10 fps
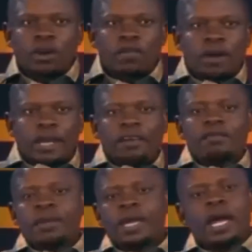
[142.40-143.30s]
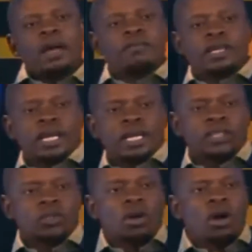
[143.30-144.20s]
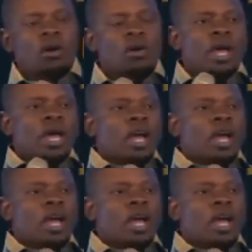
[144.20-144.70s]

Lord, forgive me. I have done this wrong.